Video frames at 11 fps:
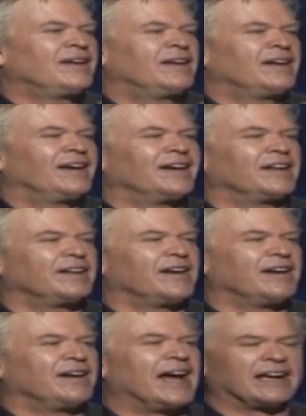and
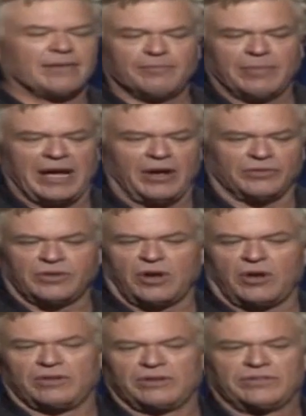I can bounce
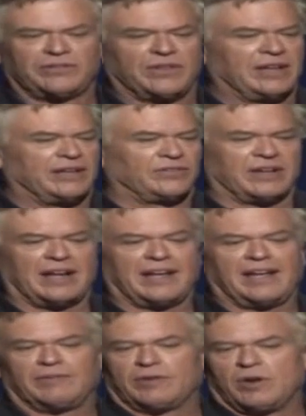all these things that I
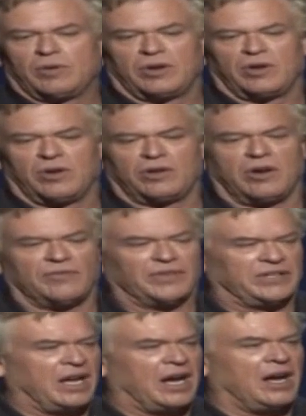have going on off of
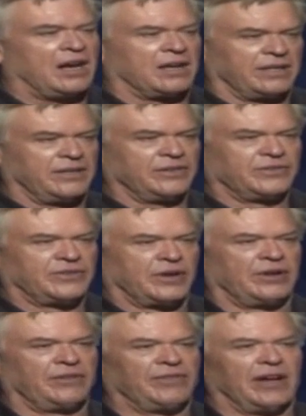Doc and his
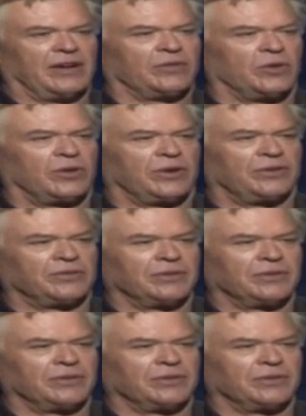35 lawyers.